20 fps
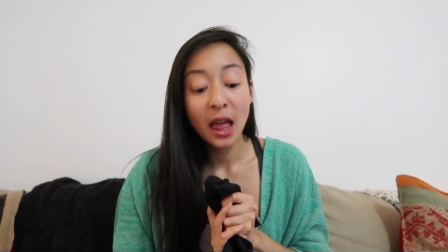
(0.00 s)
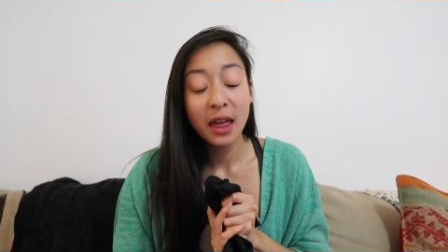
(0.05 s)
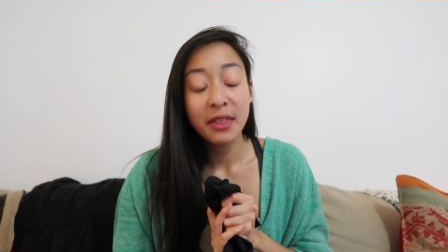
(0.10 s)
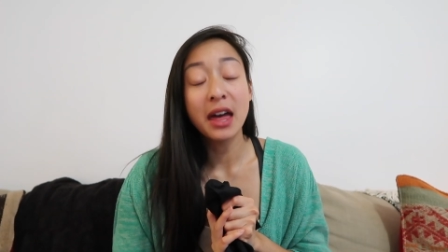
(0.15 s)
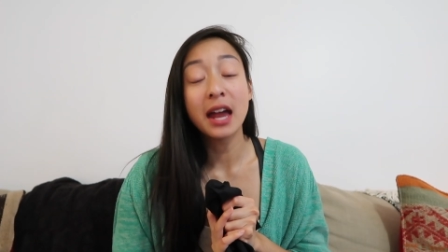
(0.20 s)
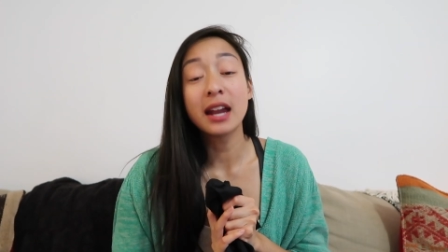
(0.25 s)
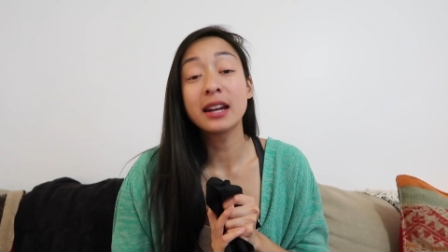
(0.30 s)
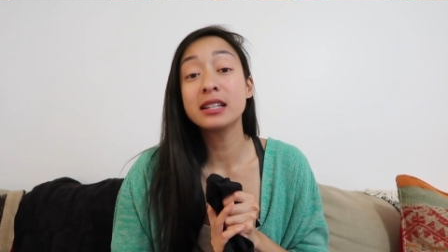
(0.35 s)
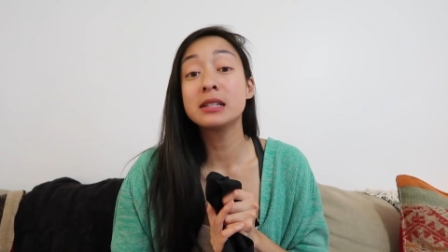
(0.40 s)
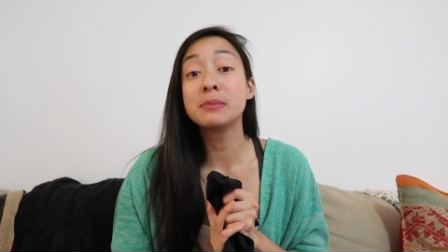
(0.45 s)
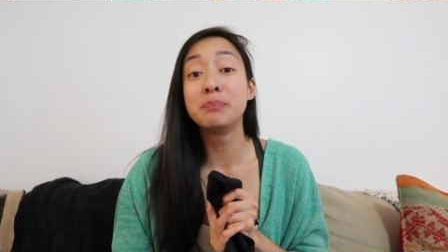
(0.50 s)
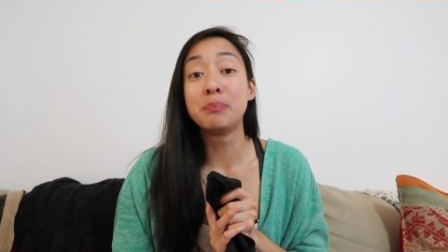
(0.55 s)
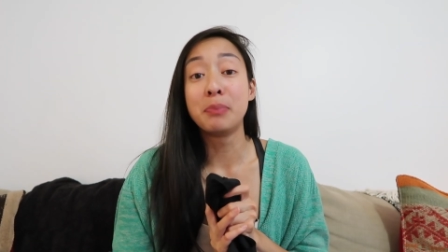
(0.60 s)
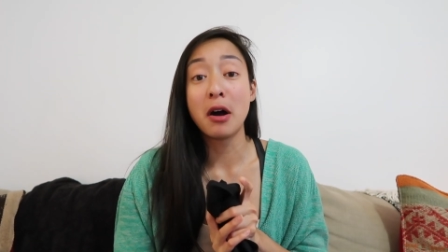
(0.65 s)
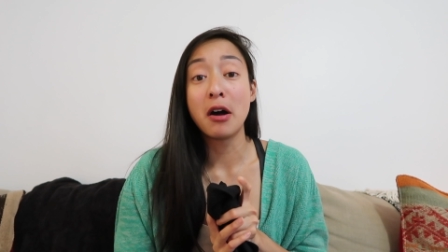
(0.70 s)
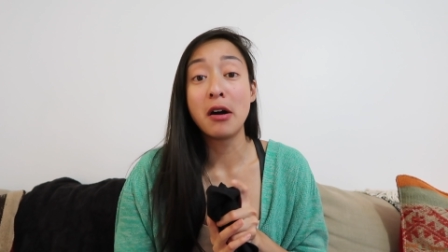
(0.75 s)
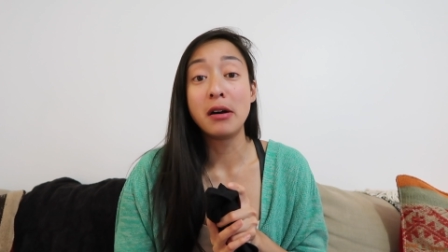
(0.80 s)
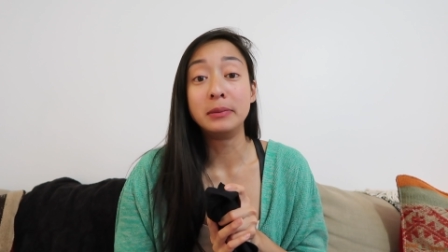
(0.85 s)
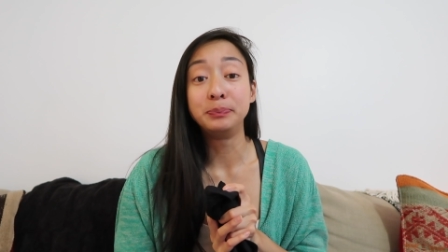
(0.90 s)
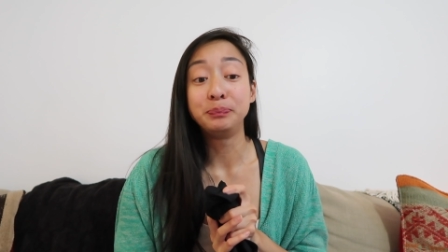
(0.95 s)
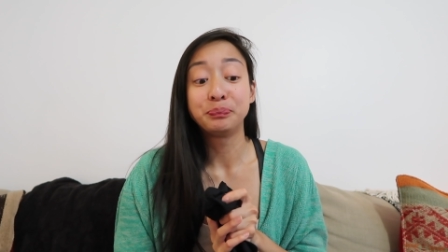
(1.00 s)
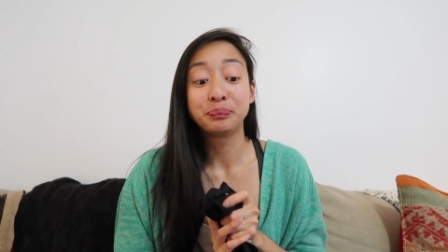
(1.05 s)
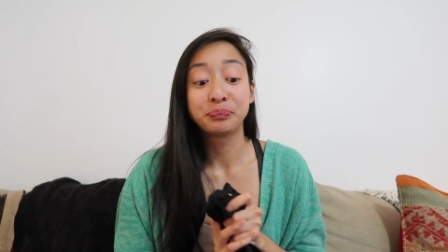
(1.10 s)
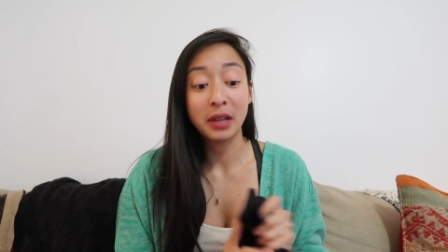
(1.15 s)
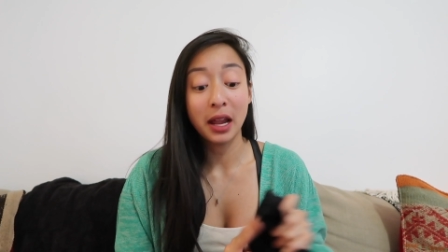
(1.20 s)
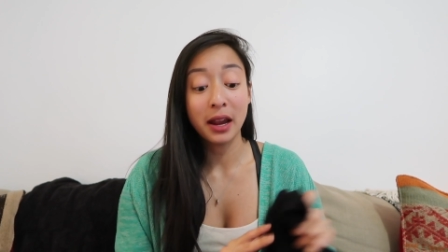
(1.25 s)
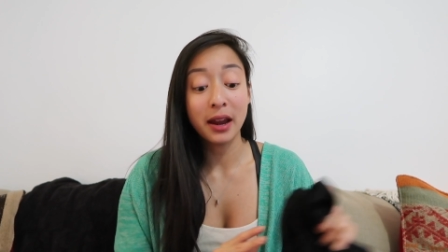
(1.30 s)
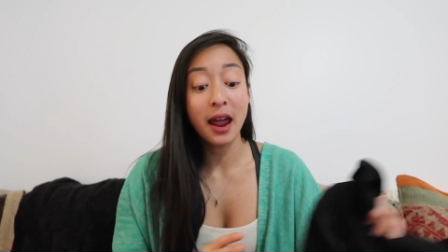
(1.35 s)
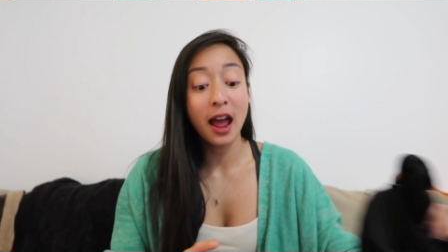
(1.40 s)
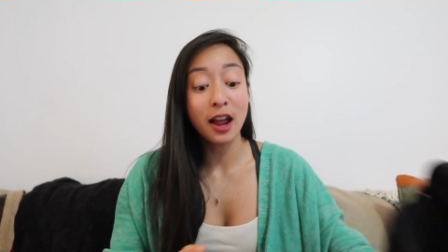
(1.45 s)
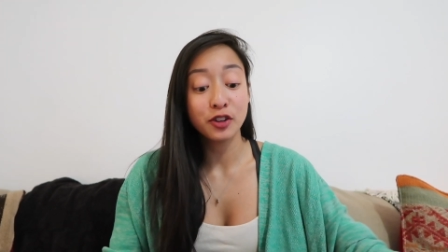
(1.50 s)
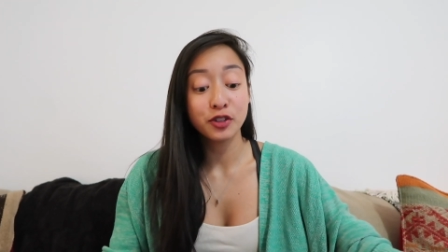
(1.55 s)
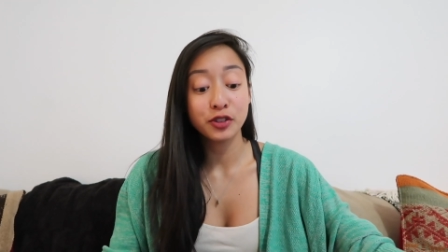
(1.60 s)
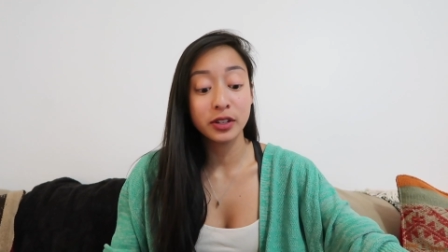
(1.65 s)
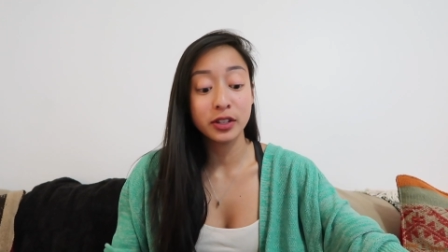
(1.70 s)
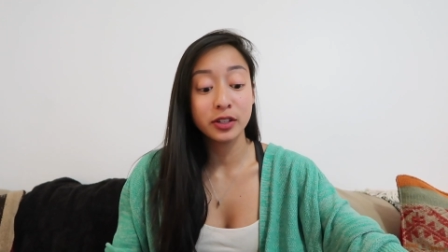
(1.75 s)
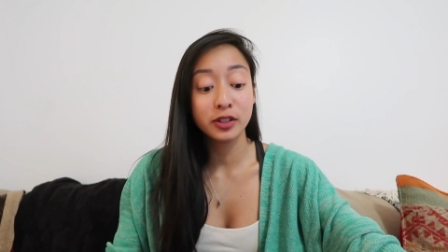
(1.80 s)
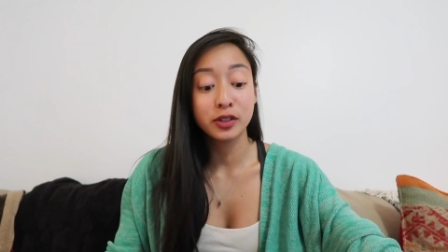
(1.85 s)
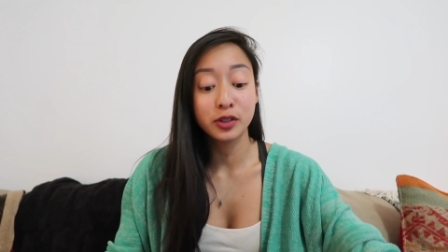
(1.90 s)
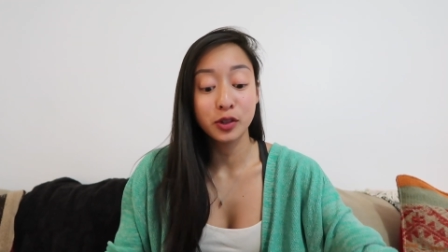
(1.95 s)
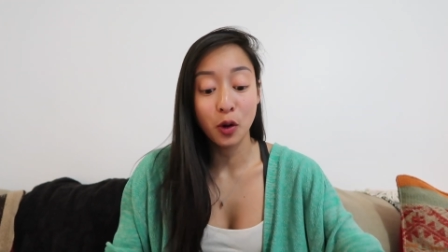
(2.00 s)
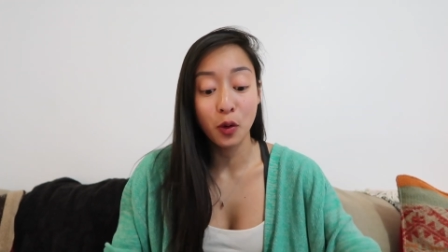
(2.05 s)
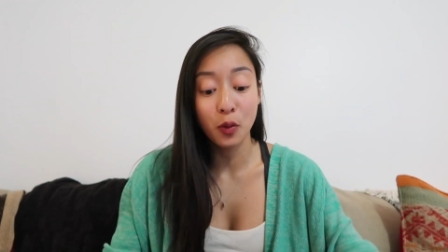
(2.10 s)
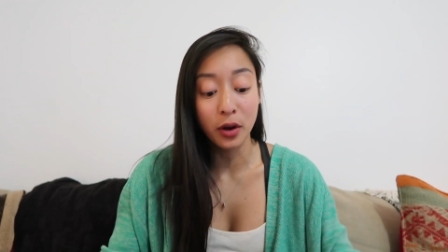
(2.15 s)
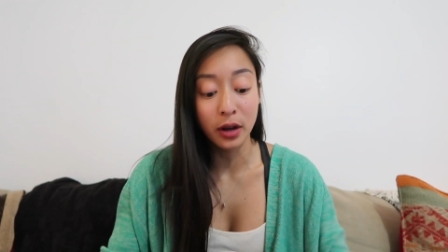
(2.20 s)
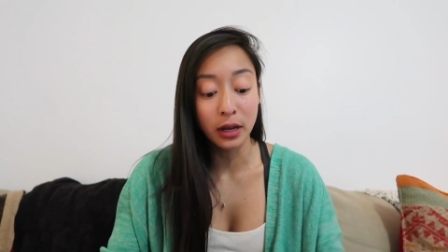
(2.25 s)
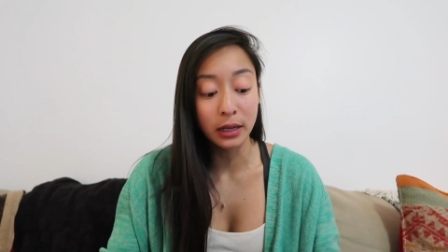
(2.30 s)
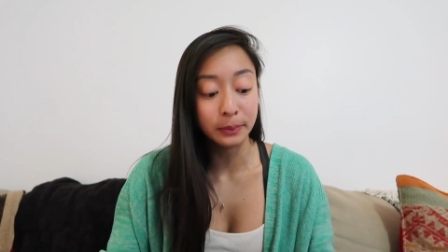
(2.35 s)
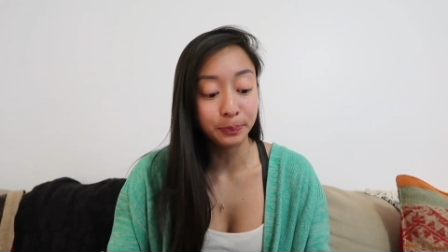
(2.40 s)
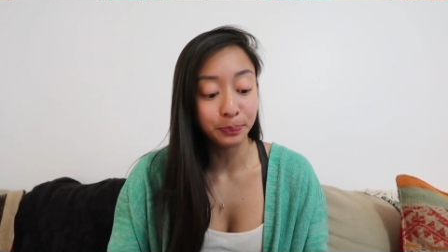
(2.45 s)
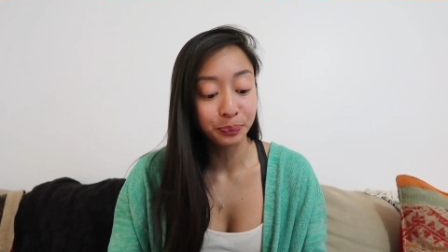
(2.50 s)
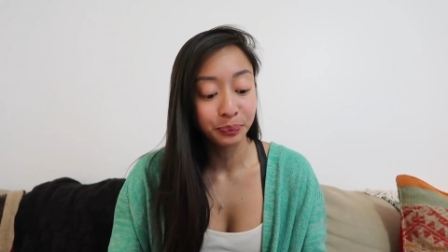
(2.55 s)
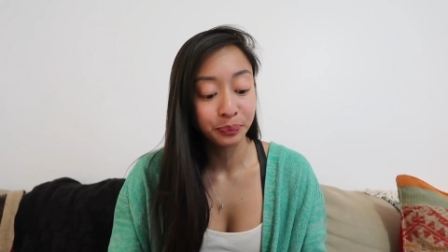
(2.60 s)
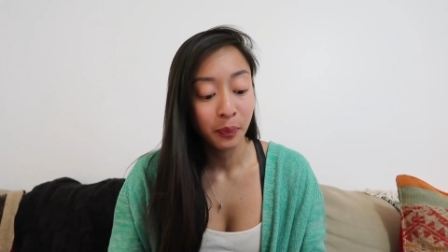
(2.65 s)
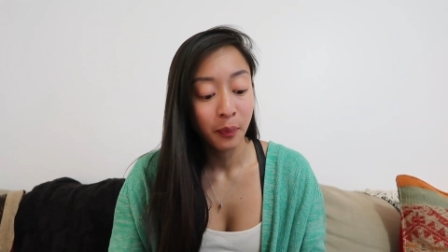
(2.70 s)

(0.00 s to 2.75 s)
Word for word: That is bomb. That actually is so good.